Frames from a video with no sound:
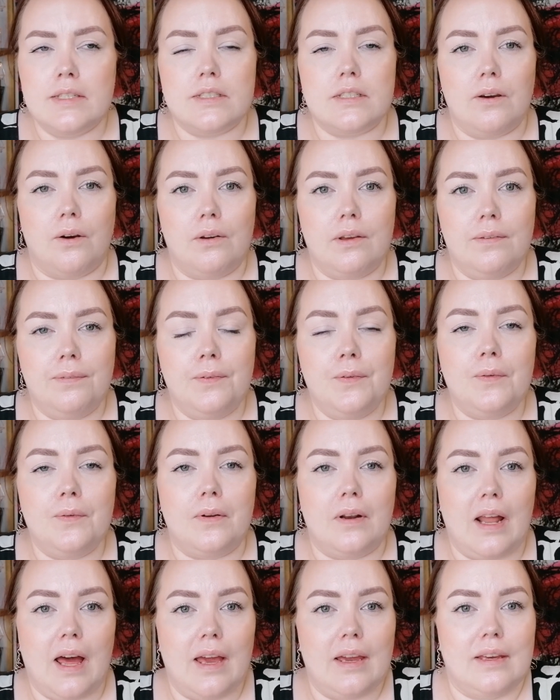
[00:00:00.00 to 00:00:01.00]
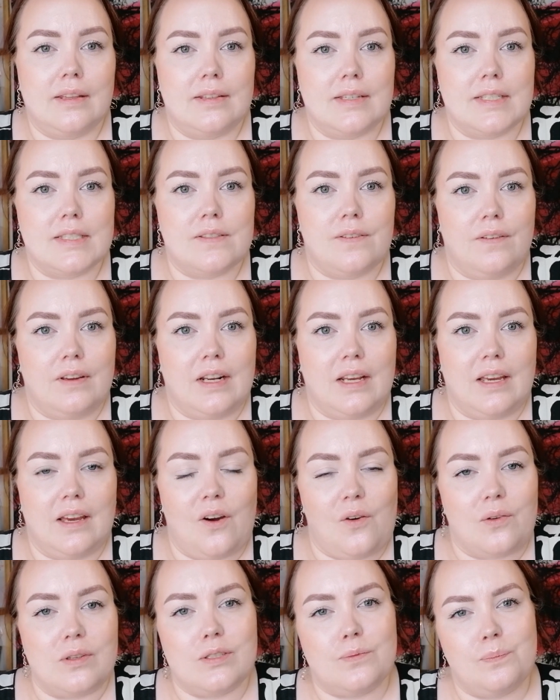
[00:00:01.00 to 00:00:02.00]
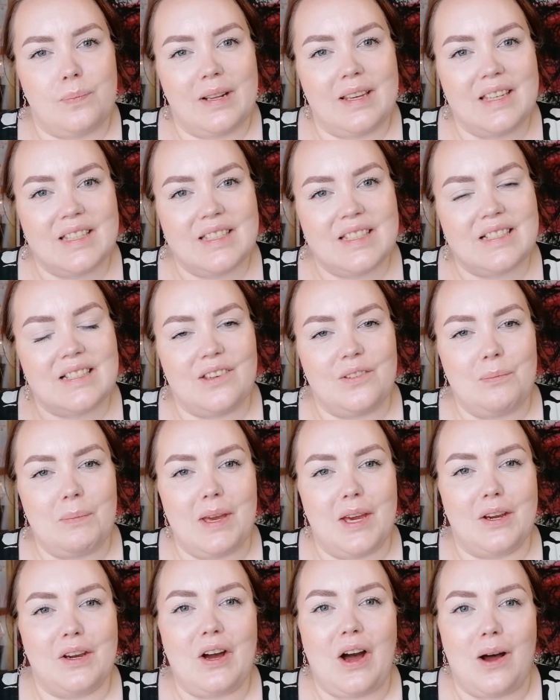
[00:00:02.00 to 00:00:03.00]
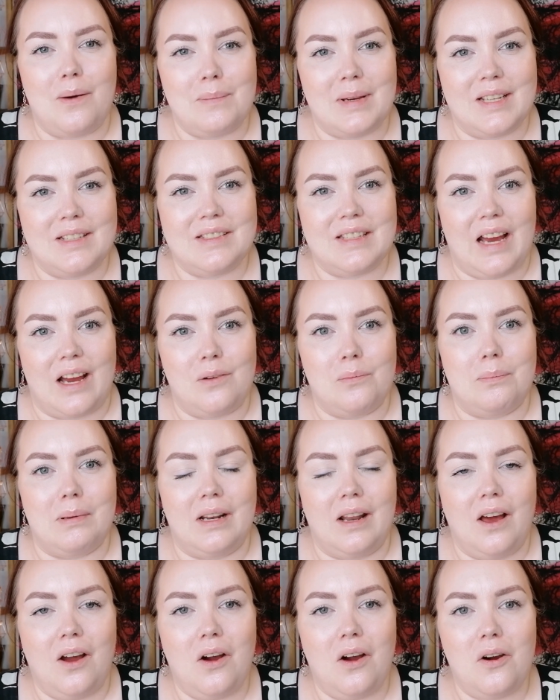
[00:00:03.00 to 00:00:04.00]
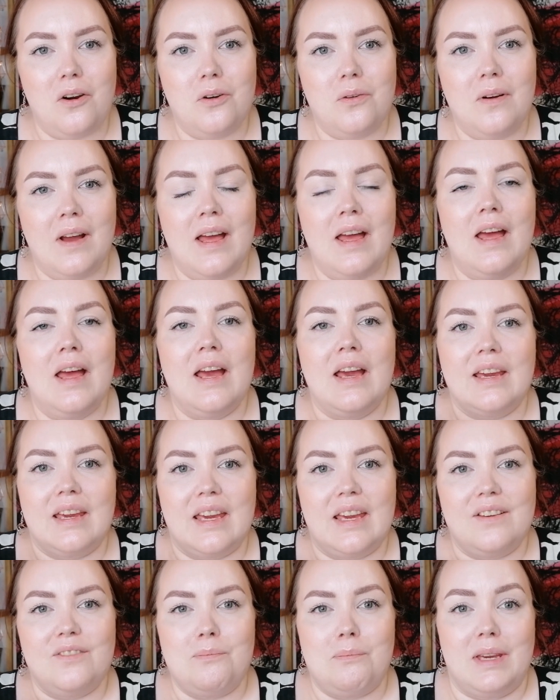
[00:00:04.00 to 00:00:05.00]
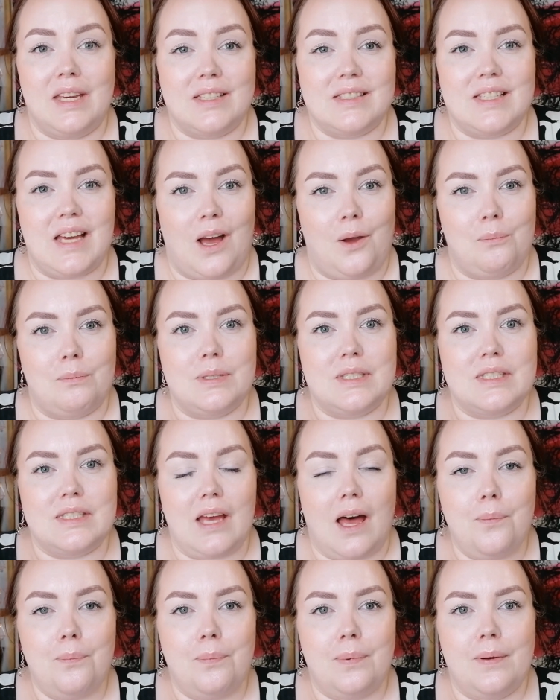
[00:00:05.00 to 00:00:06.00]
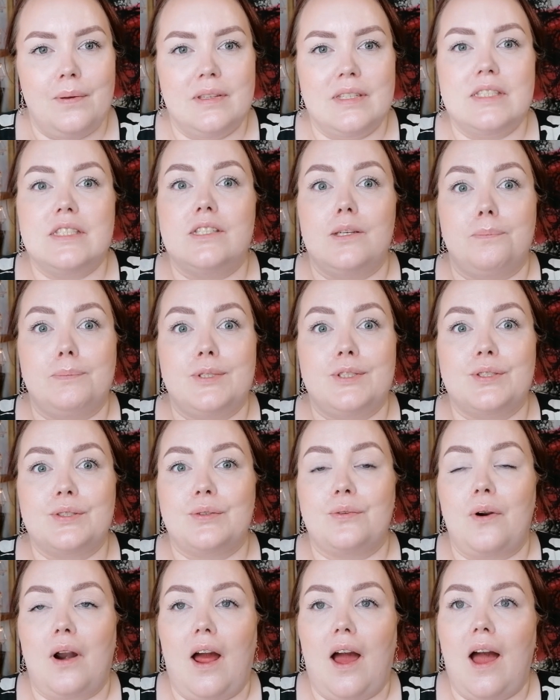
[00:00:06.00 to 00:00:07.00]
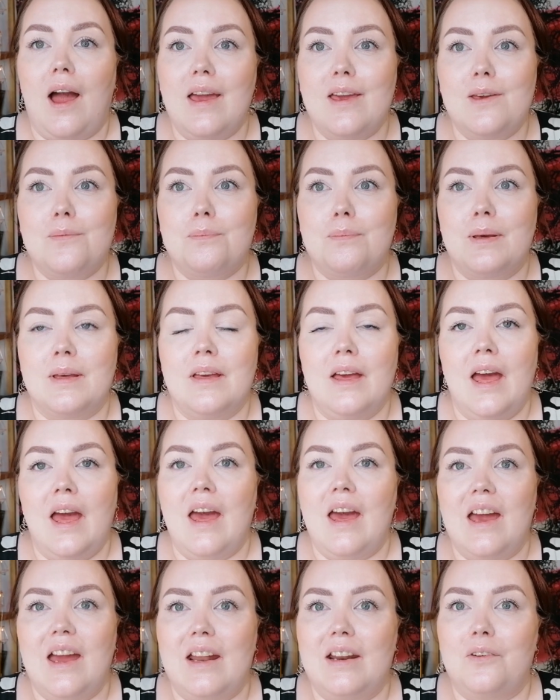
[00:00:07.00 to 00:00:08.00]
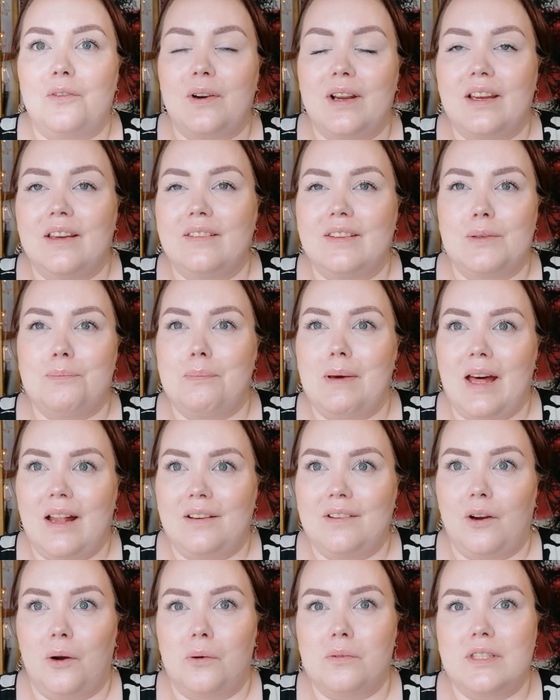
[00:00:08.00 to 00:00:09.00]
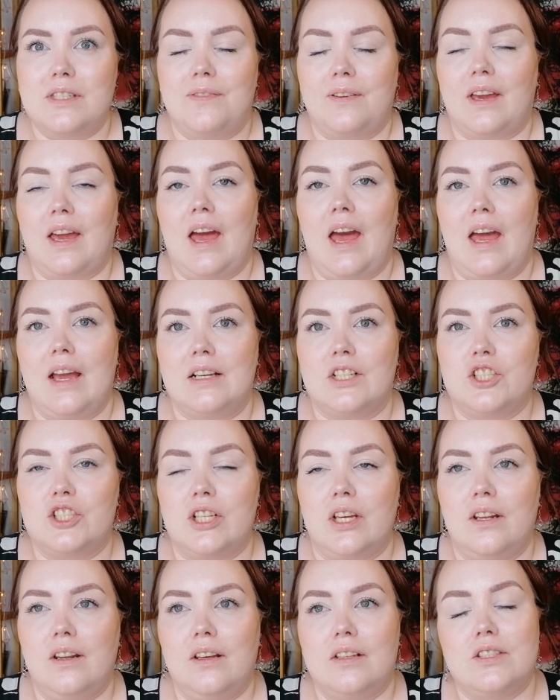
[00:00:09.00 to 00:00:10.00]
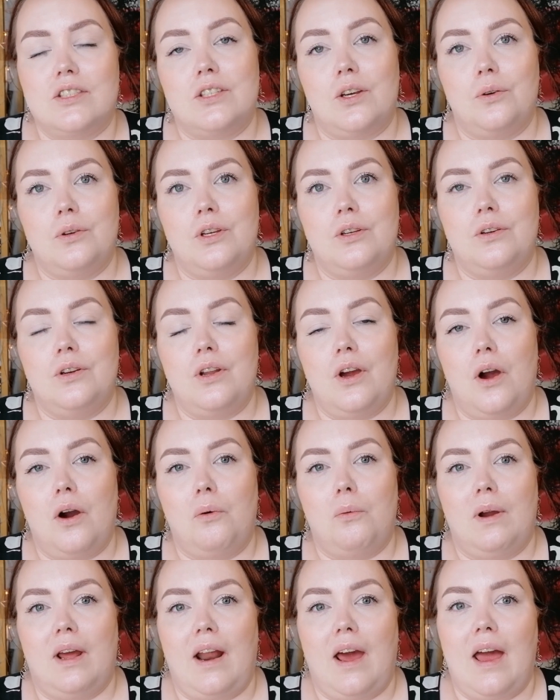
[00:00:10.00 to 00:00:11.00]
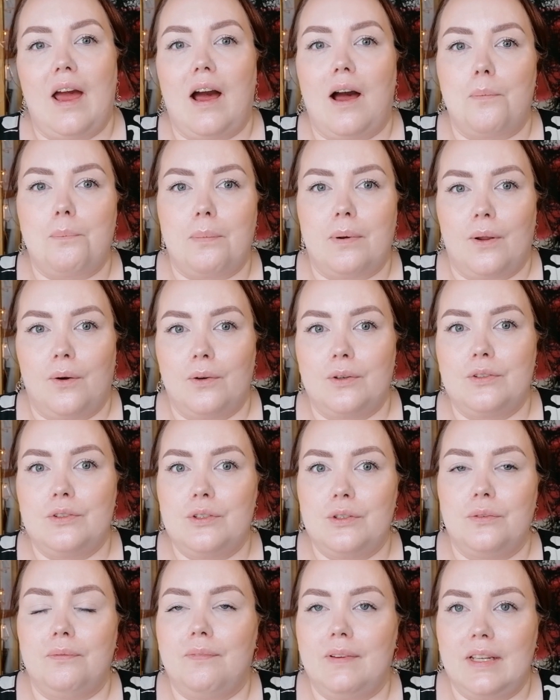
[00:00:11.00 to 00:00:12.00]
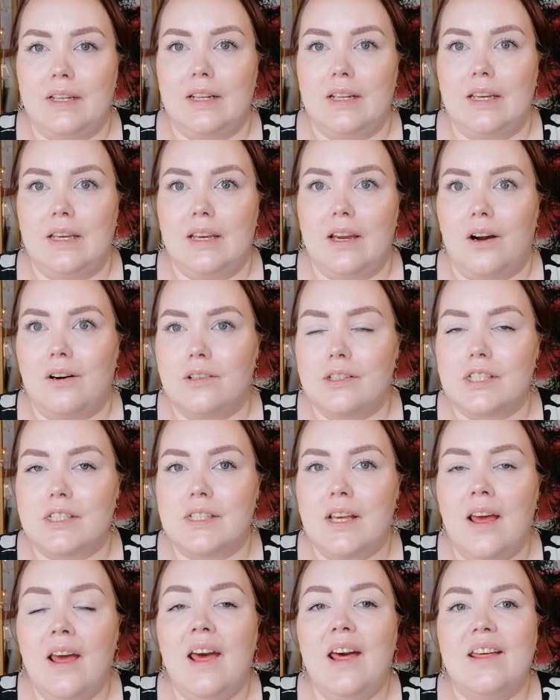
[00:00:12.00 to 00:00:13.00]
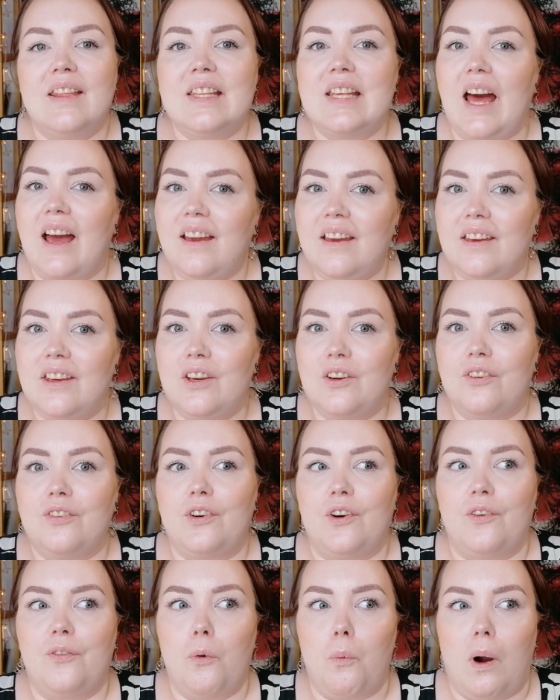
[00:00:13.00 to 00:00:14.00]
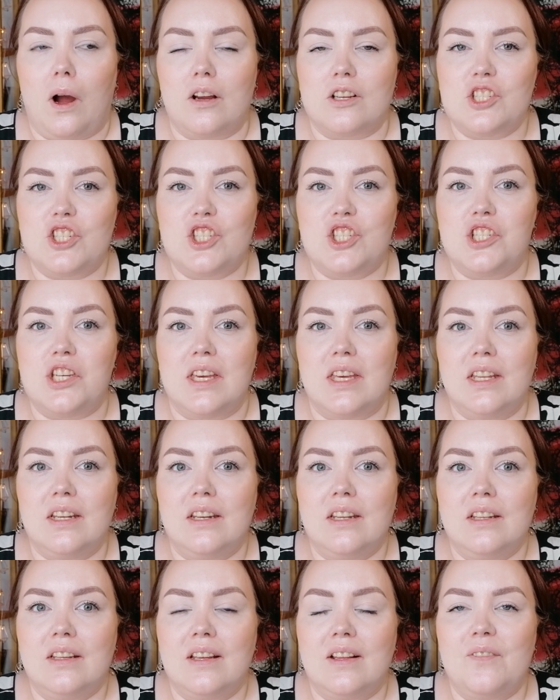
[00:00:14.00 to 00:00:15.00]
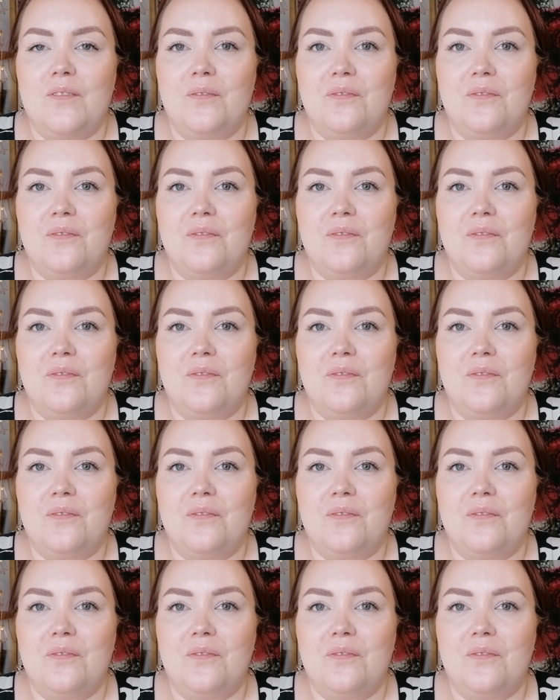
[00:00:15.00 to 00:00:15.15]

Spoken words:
So if you like these videos, please leave me a comment down below, give me a thumbs up, subscribe, and ring the bell notification so you know when I upload new videos. Thank you for watching,